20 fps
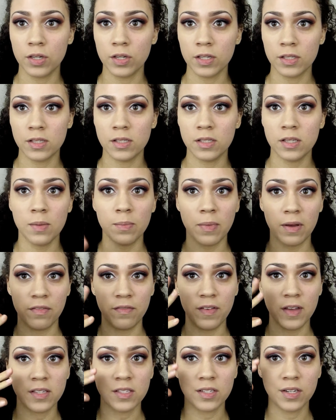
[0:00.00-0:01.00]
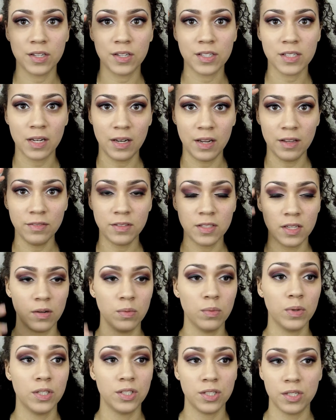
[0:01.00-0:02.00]
can see my face looks lifted,
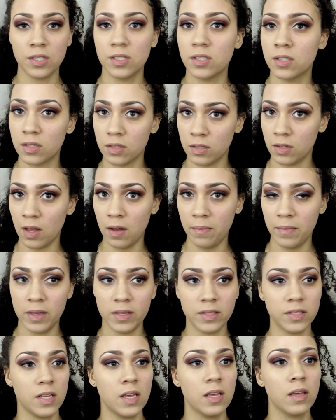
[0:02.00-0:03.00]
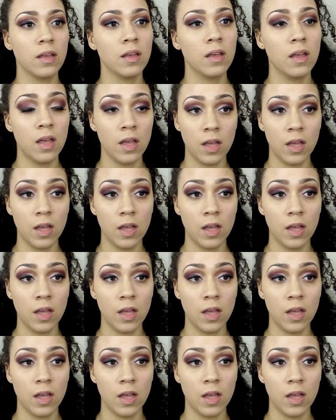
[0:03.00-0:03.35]
which is amazing.